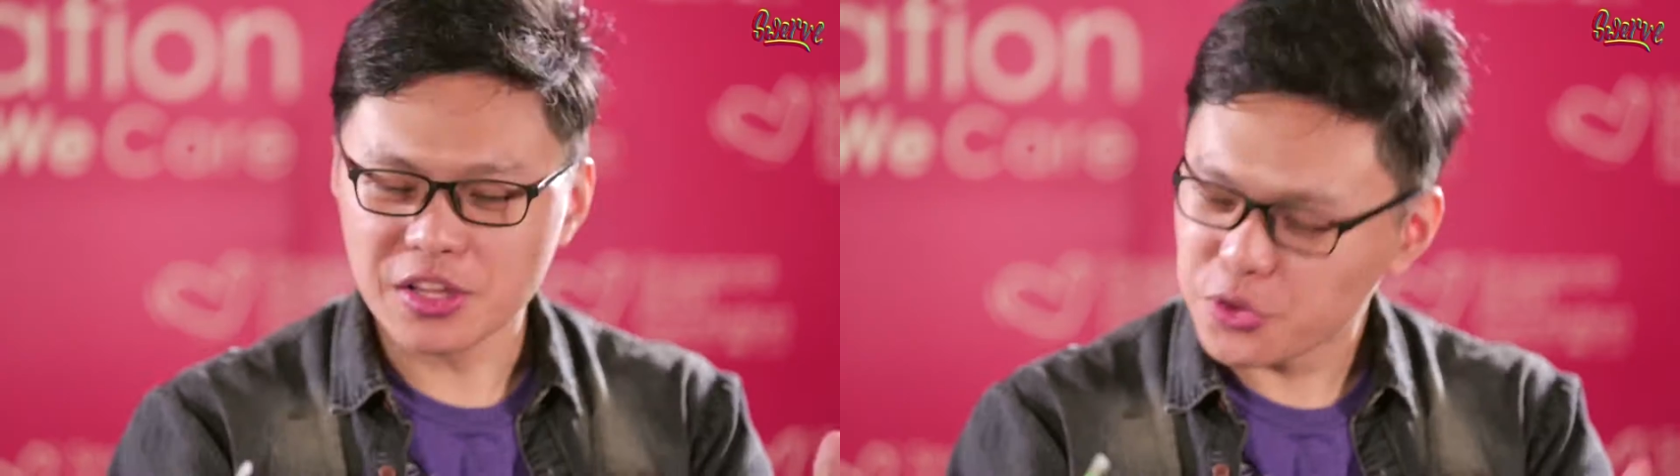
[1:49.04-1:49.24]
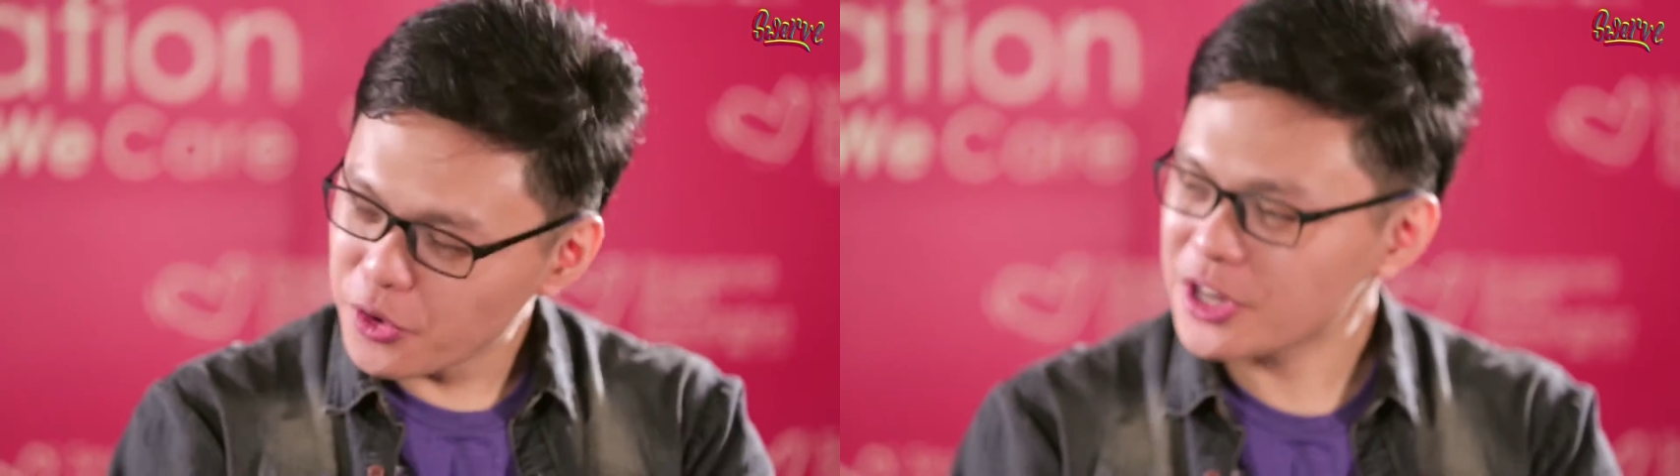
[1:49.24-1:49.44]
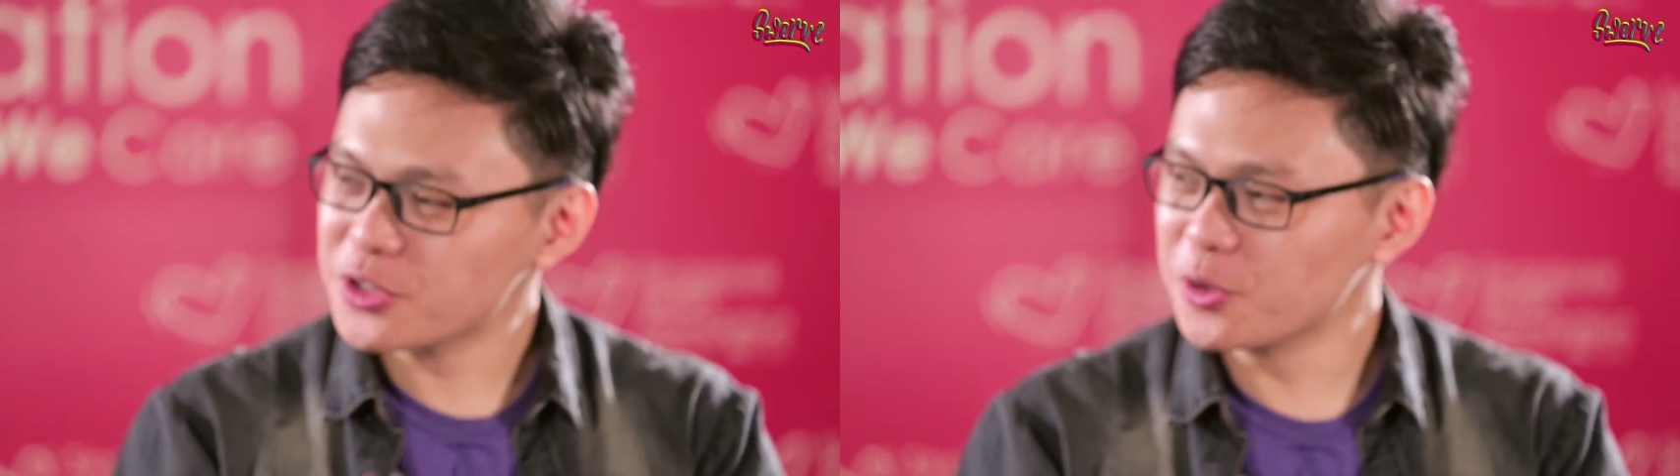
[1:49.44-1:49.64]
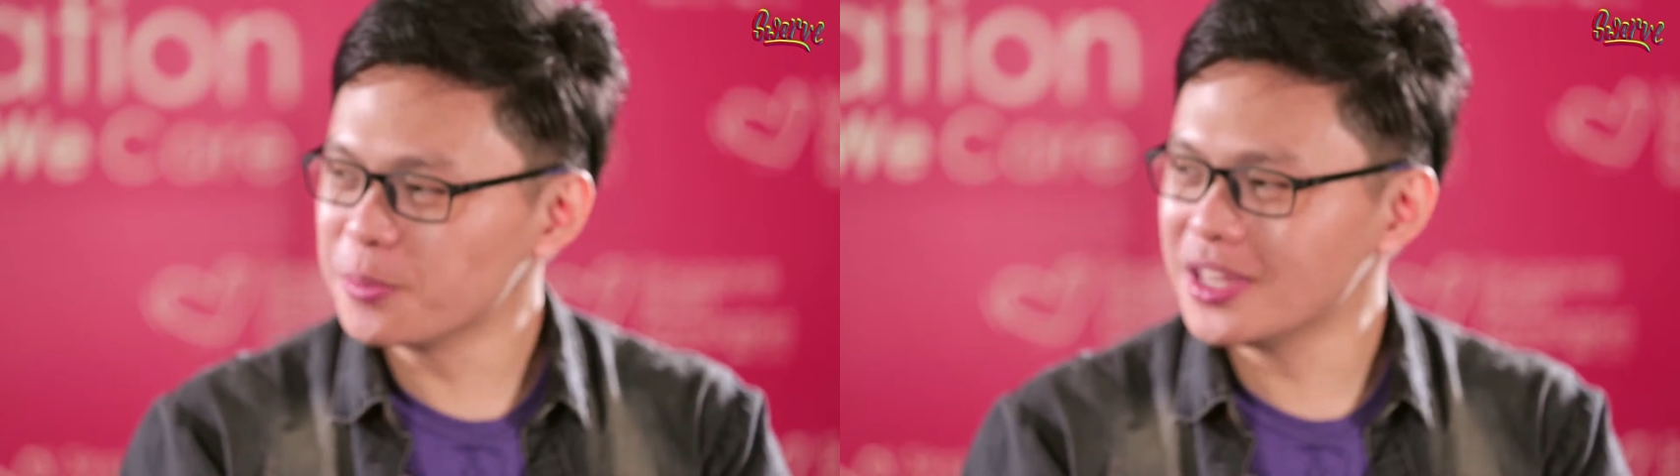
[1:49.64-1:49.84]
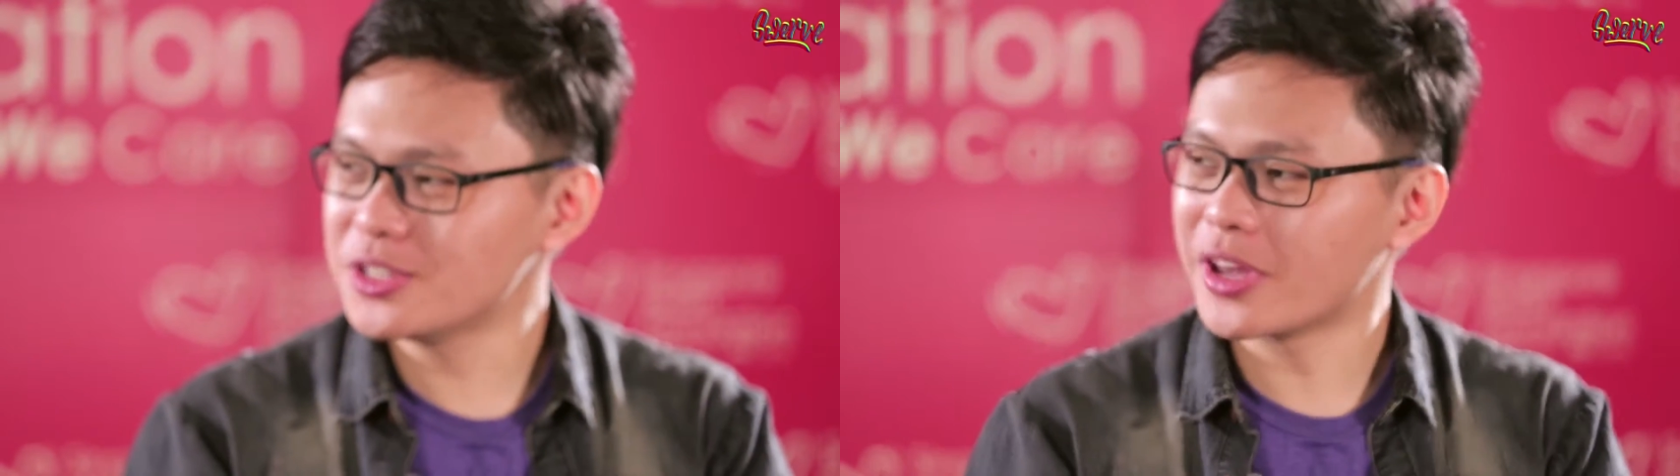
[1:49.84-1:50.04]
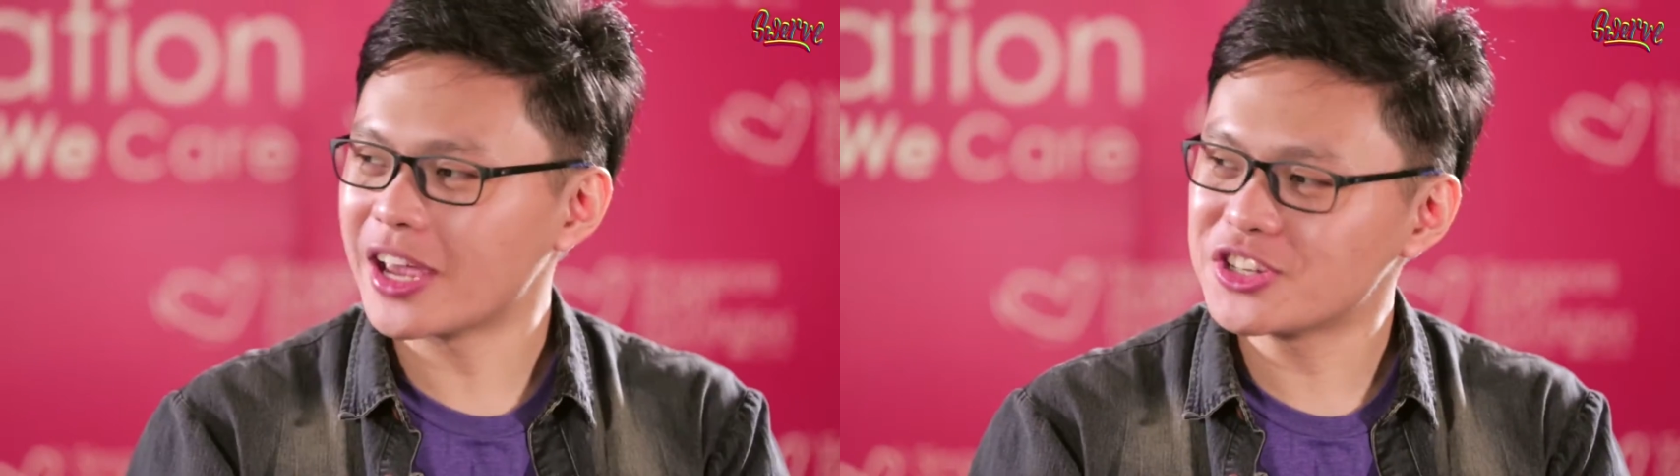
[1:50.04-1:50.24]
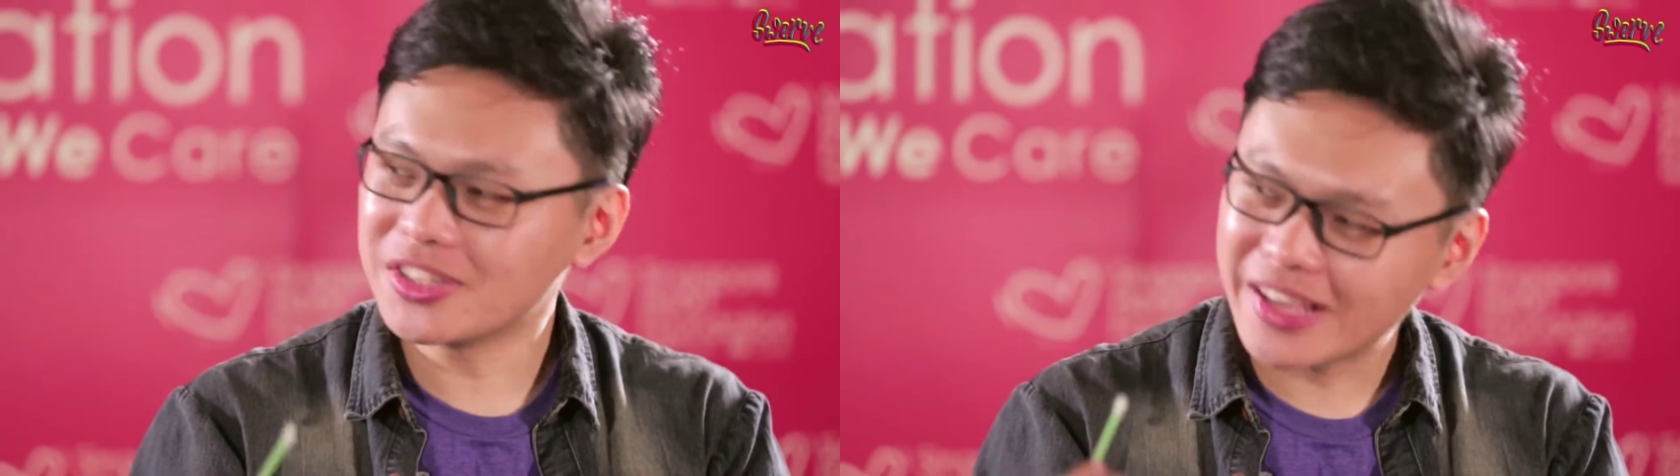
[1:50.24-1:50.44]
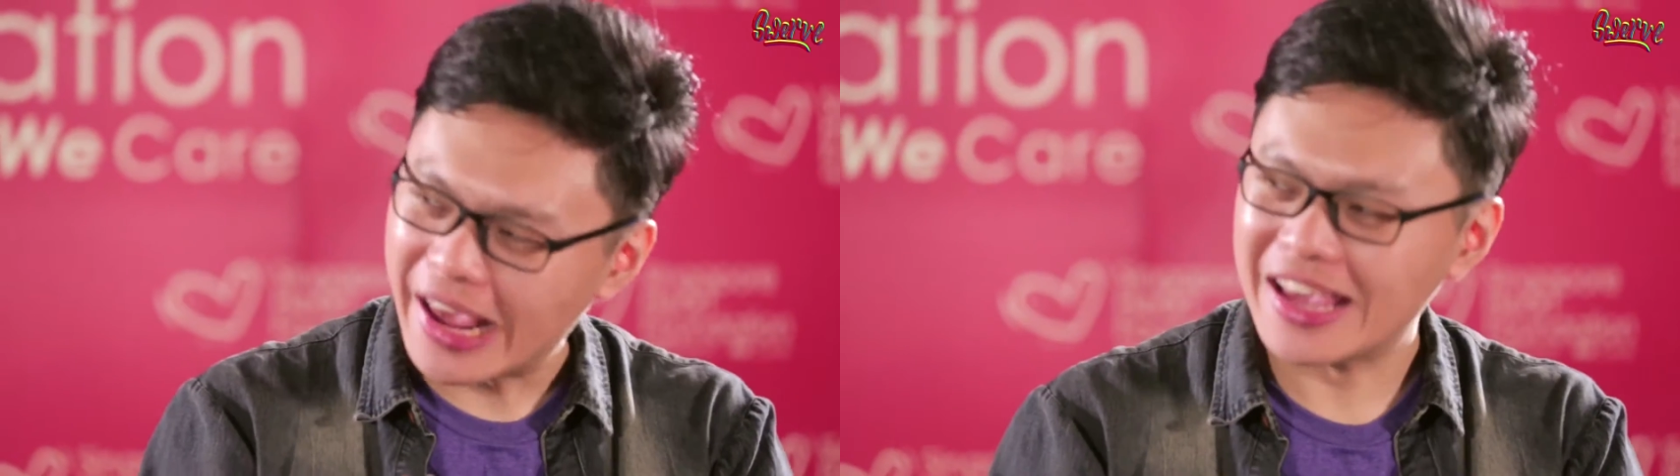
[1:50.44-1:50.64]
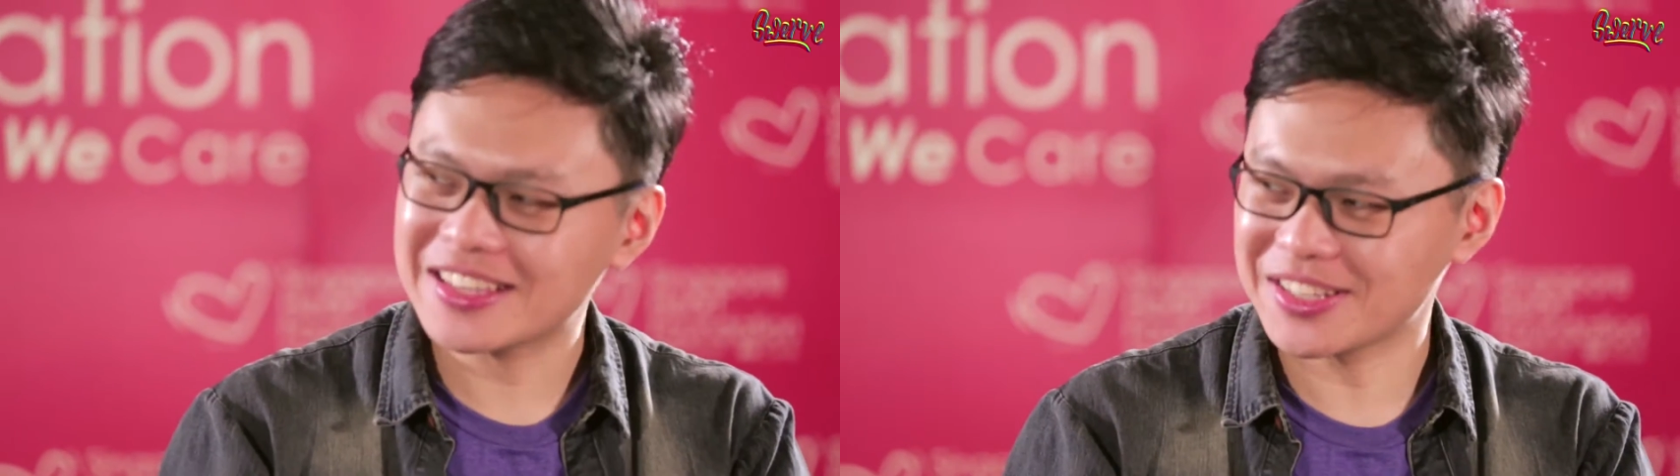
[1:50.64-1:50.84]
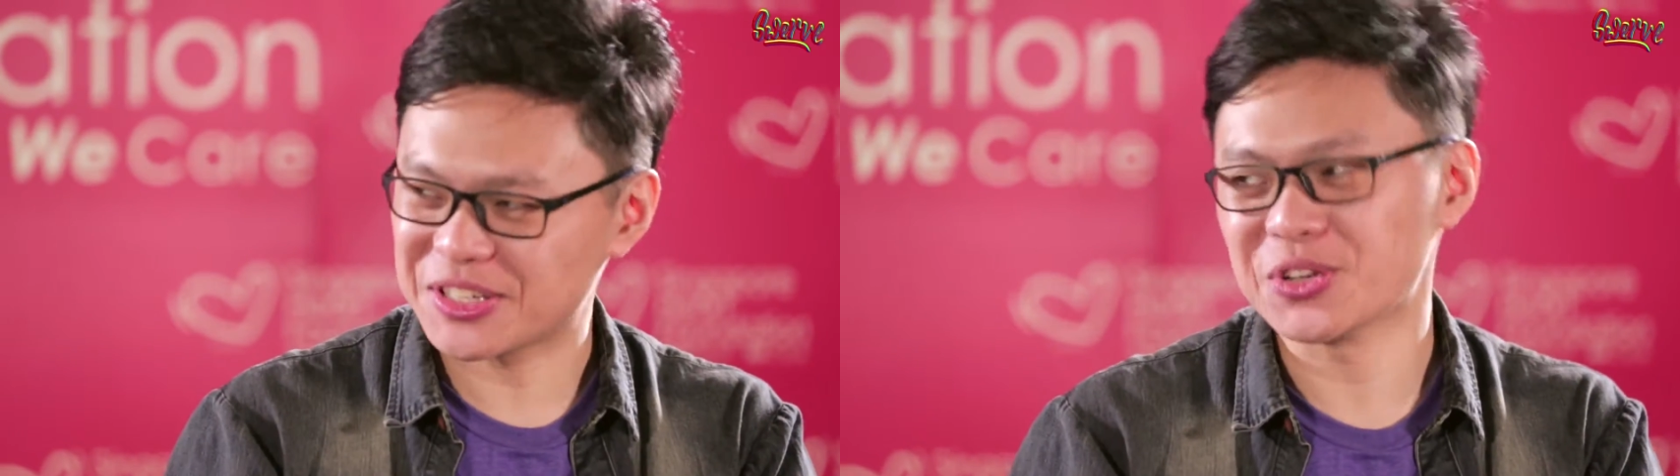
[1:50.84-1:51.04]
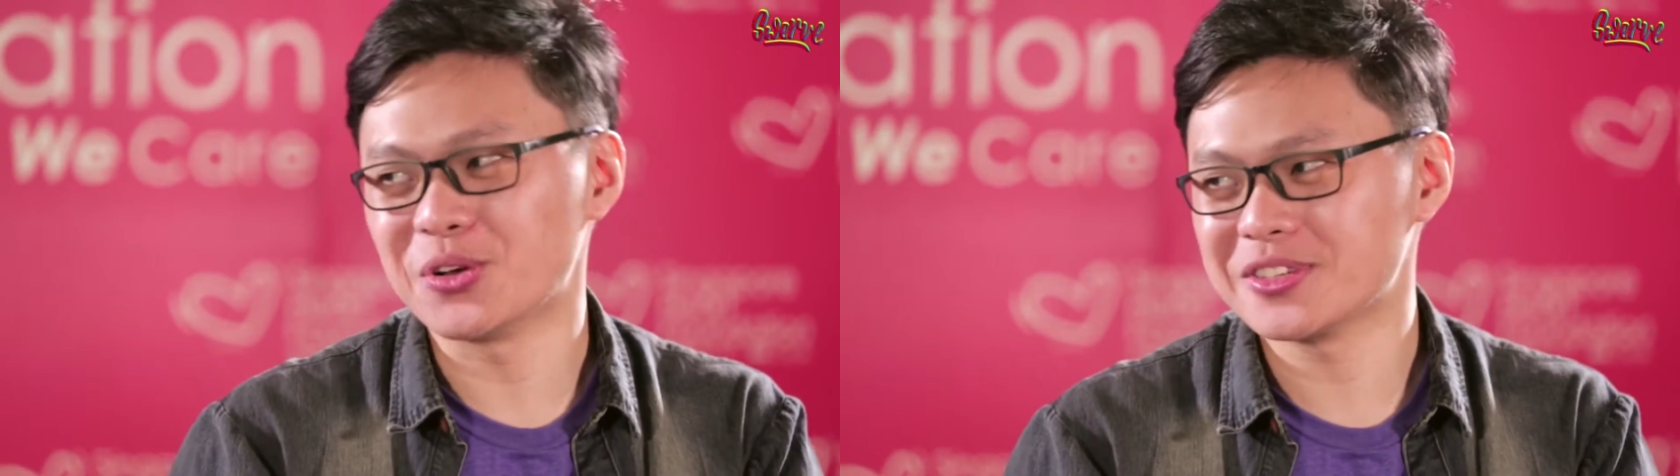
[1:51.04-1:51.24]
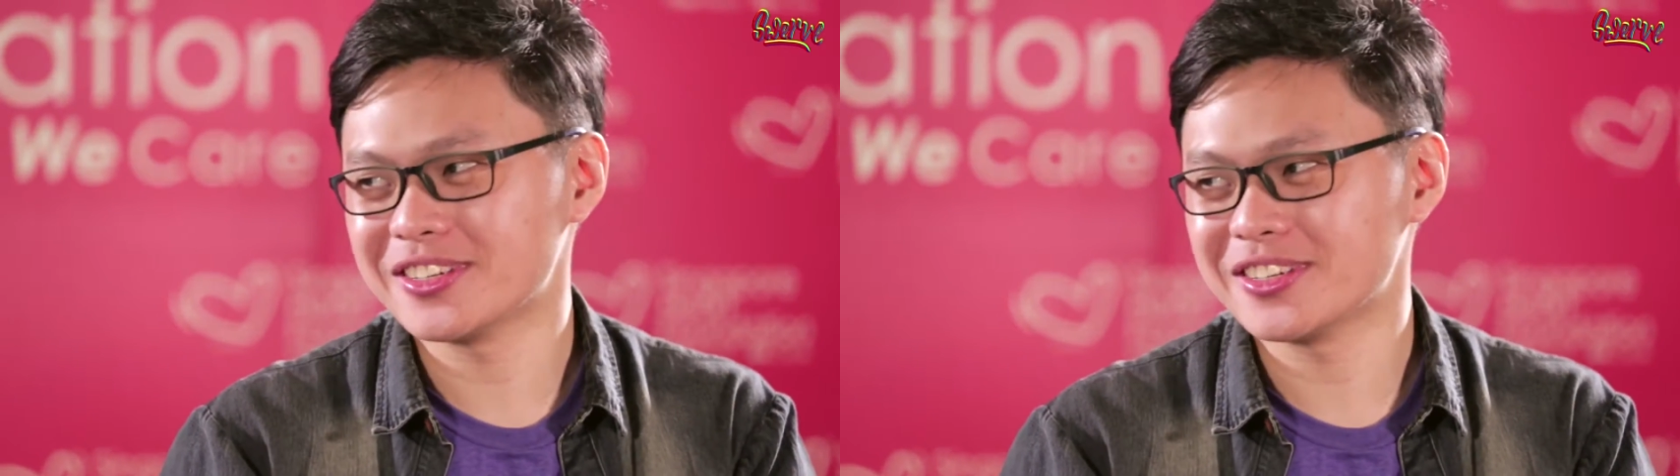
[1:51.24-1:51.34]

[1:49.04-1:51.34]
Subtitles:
The threshold means you can actually taste the salt.